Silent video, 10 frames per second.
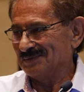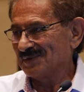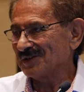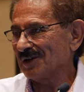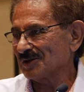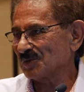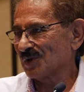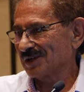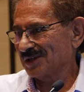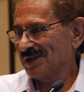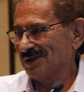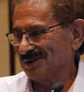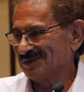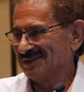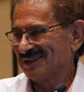knows where to go.
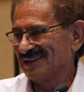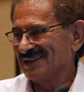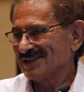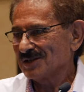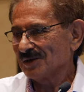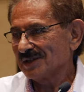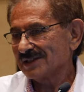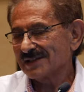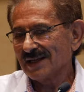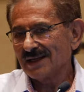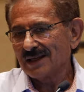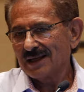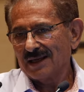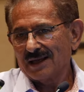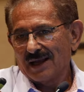So in this setting,
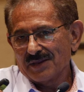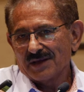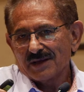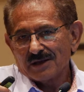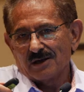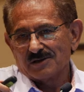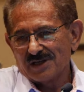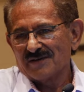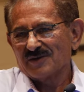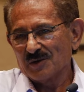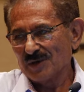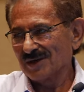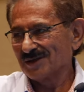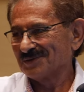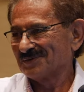I think it goes
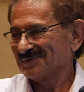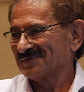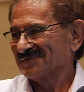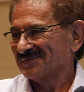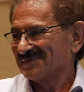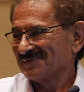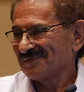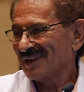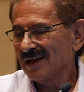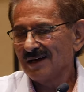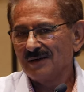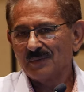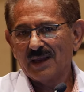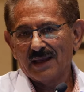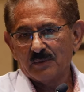everywhere um,
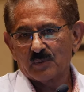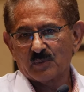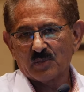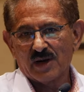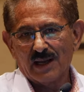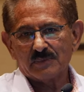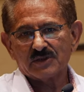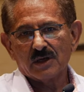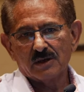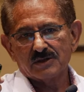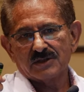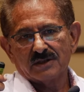and perhaps goes